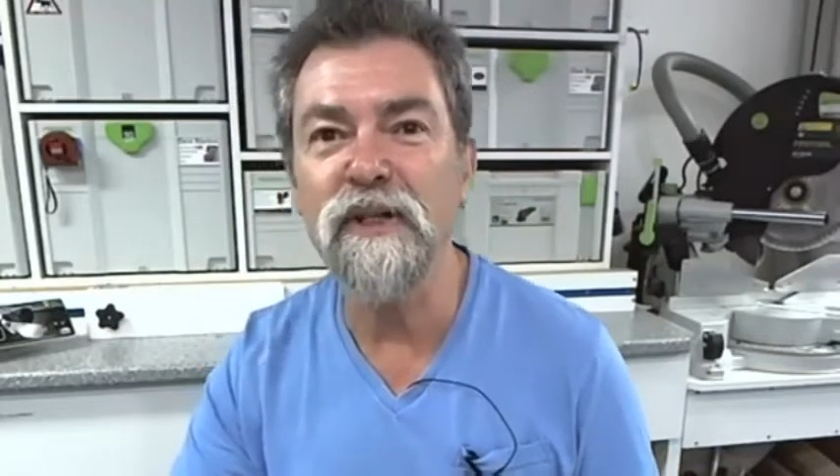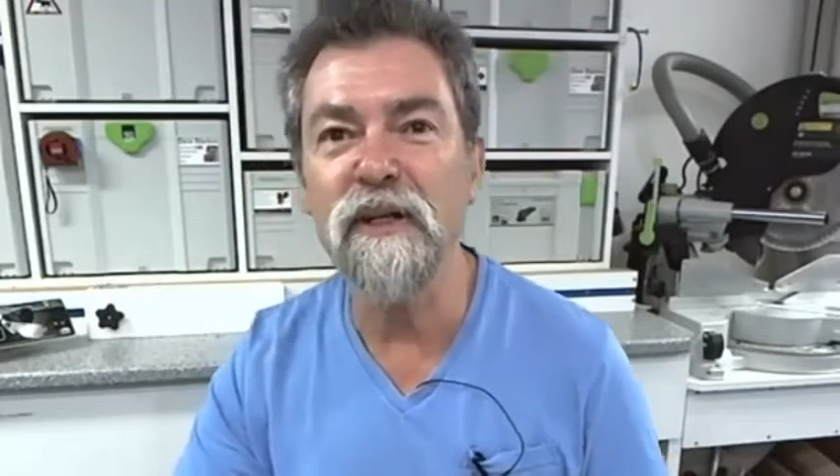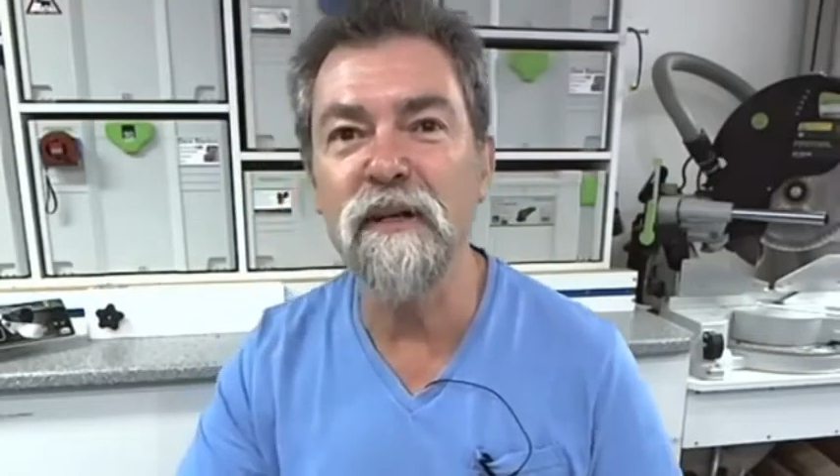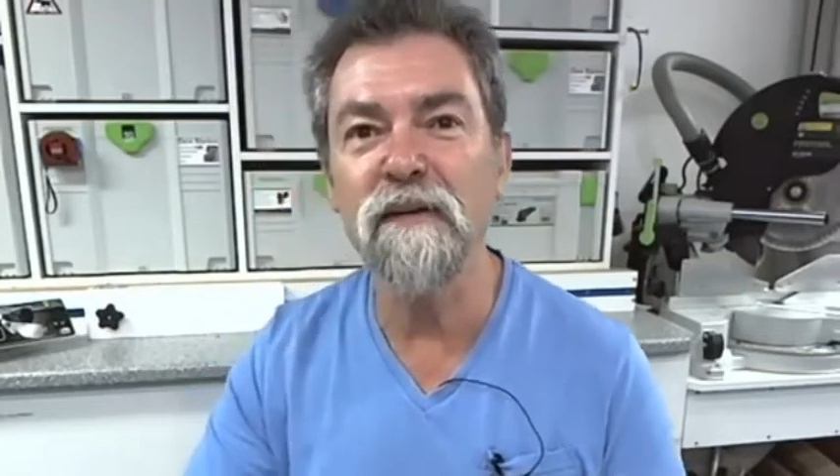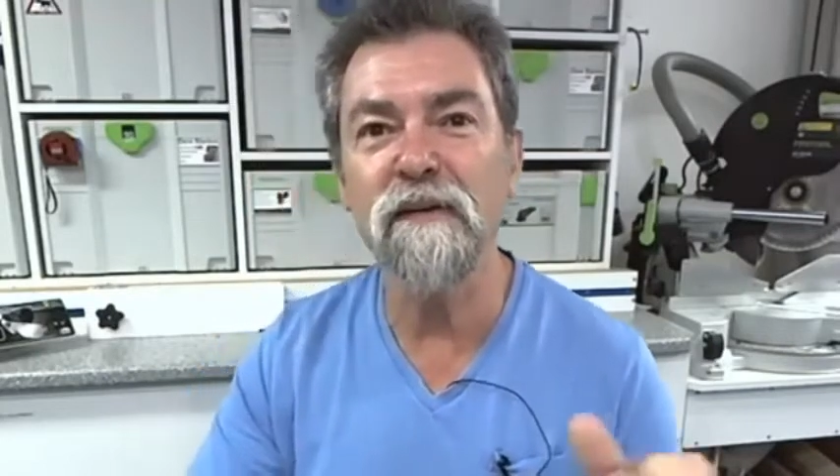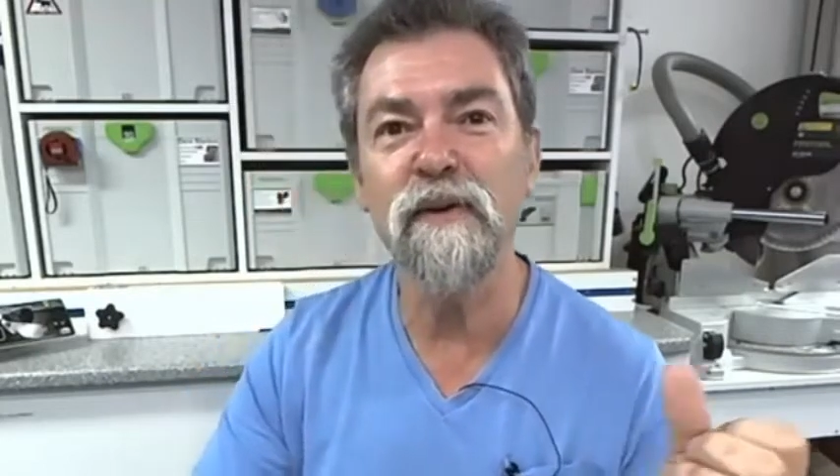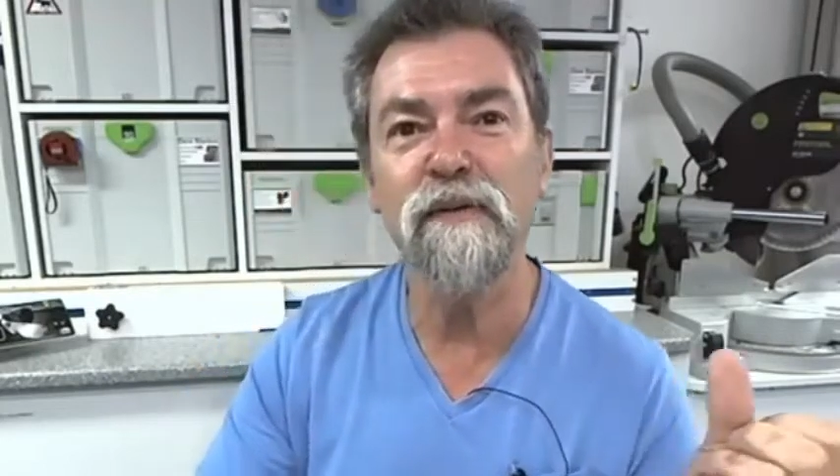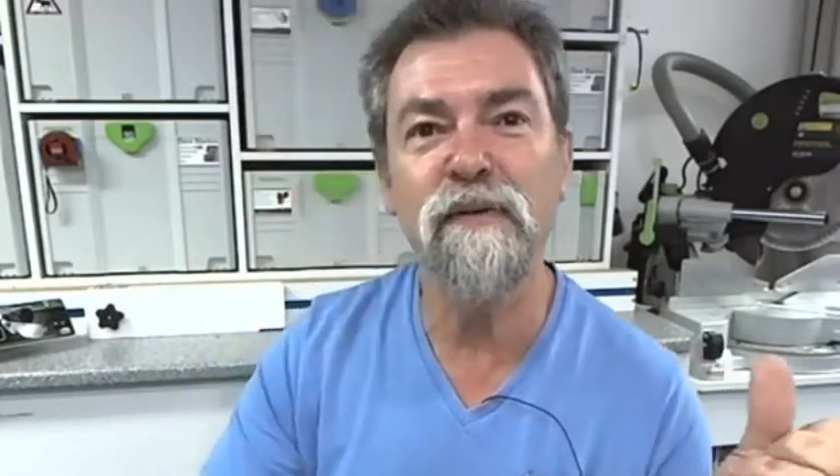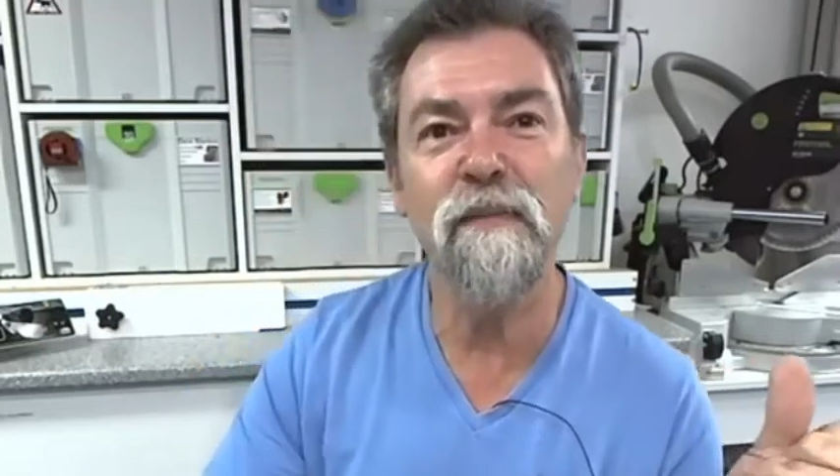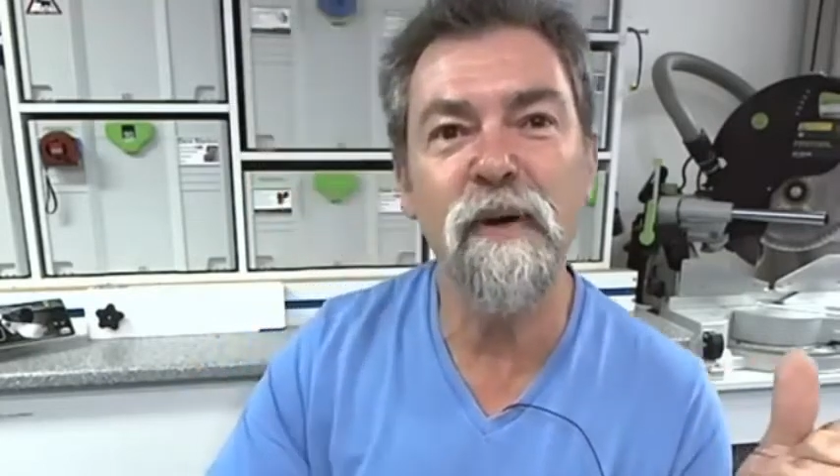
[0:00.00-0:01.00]

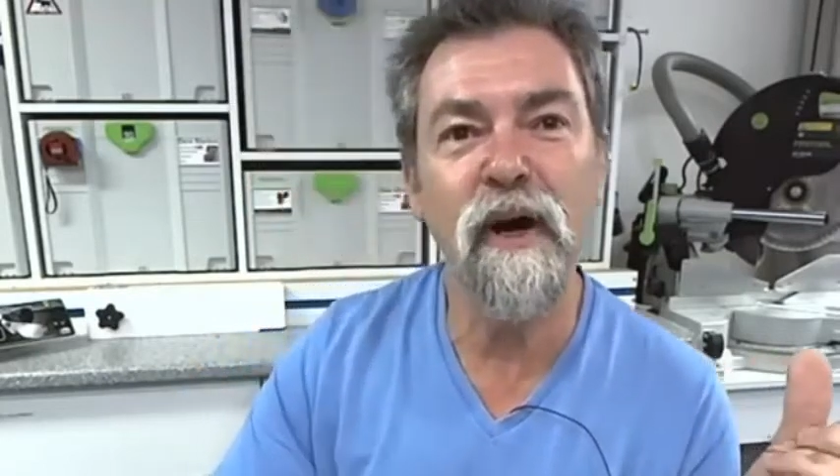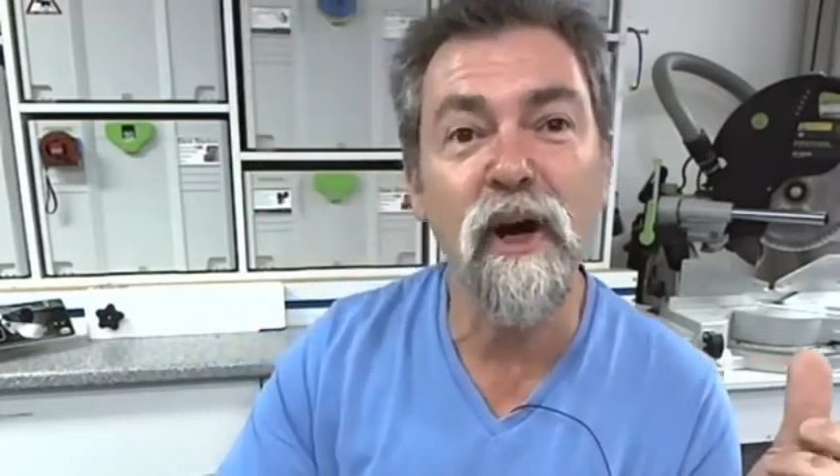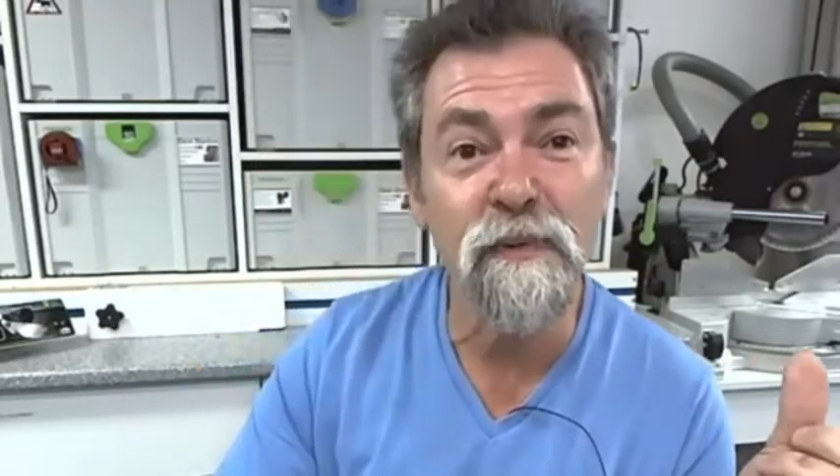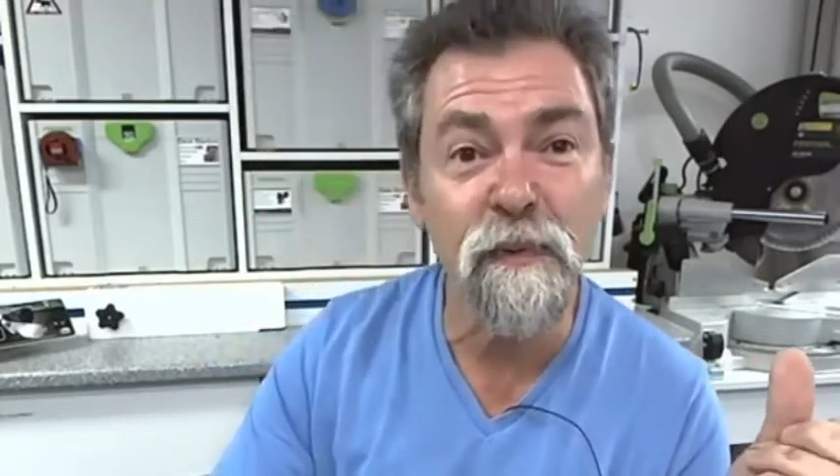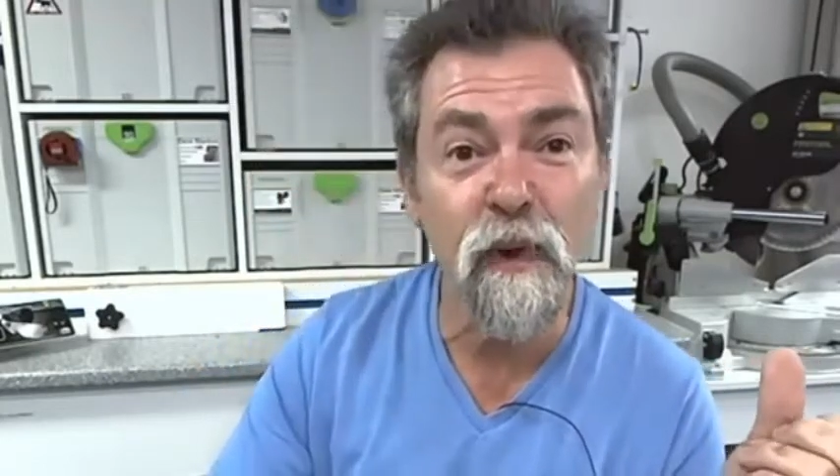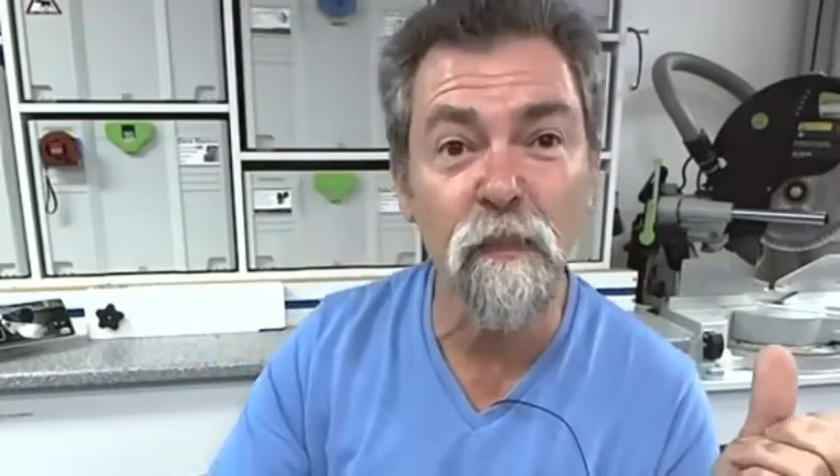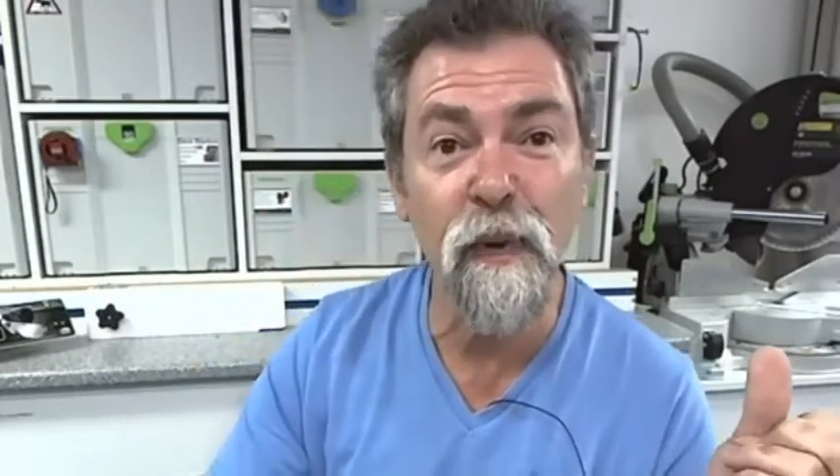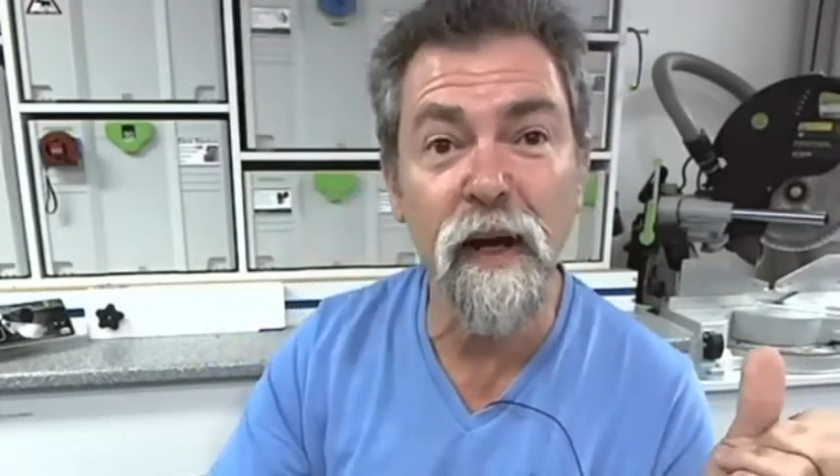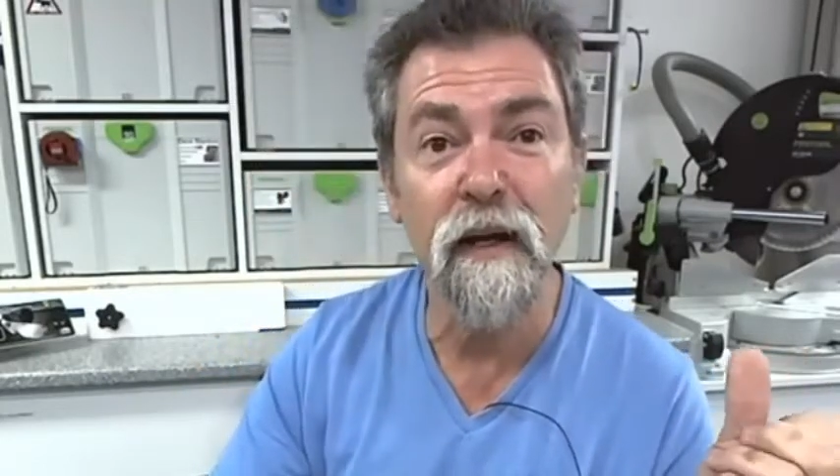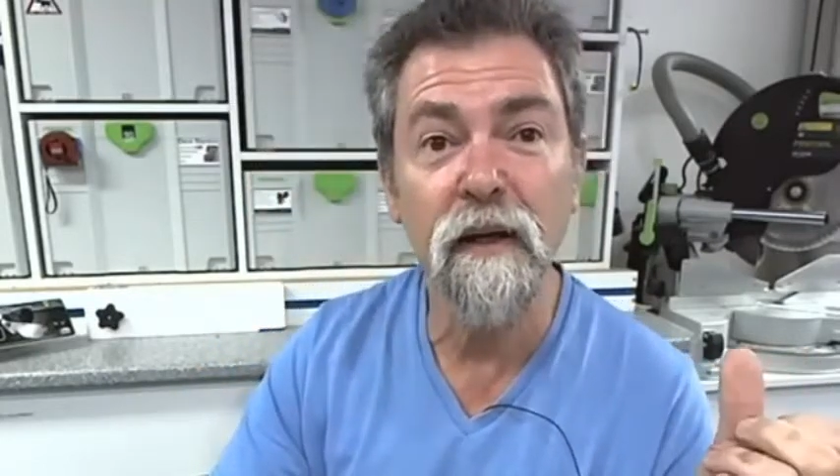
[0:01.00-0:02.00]
Watching you from my
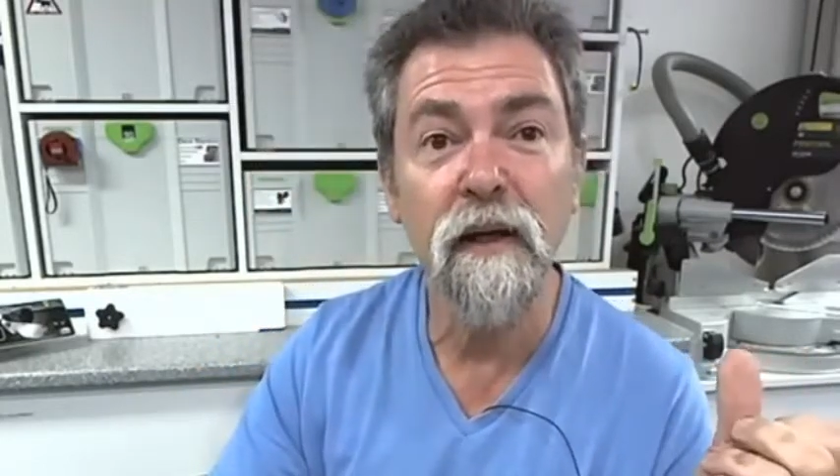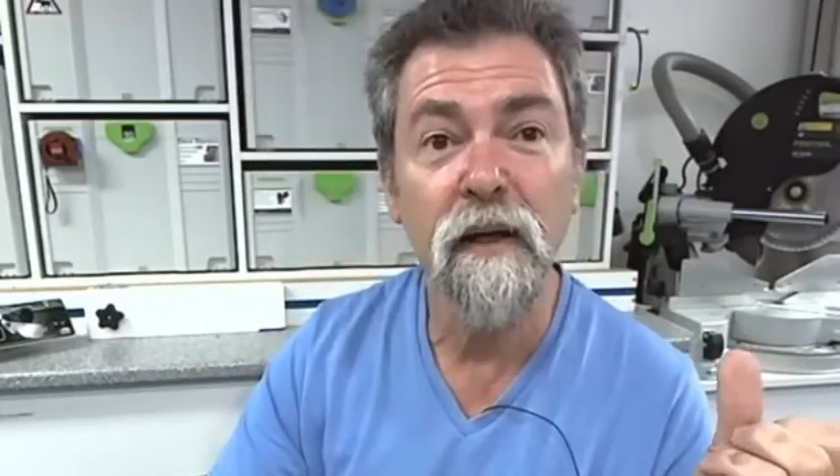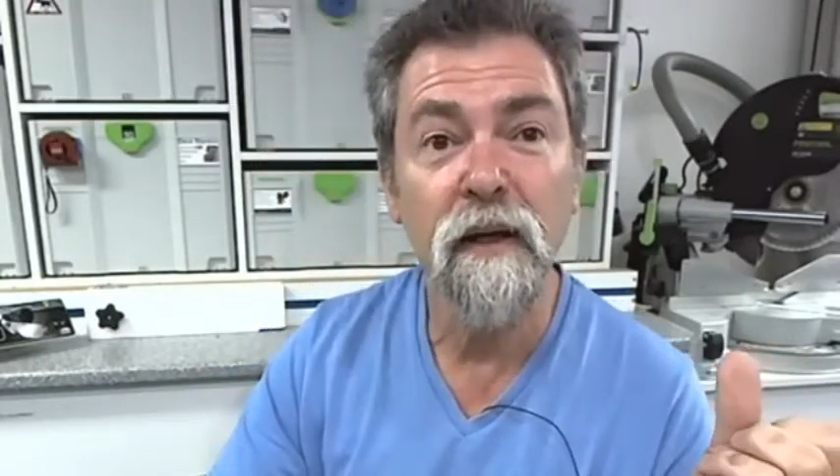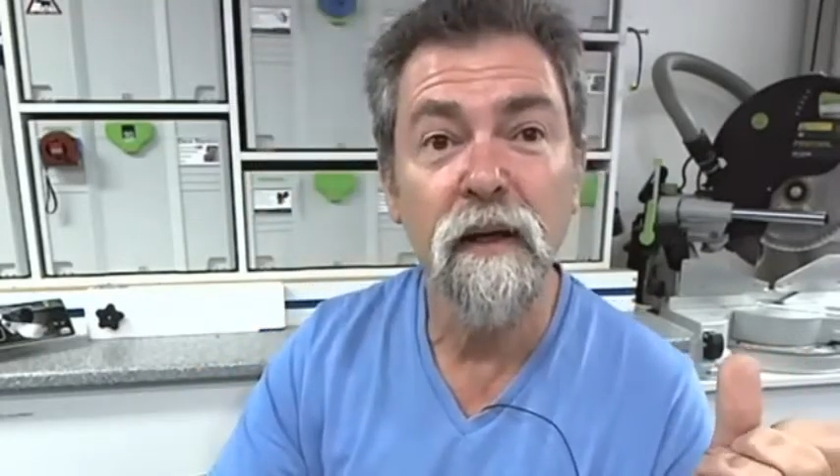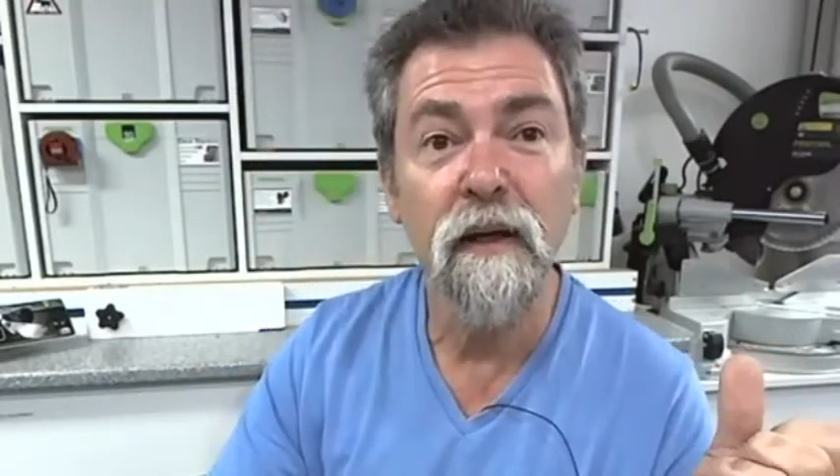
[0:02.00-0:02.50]
hospital bed.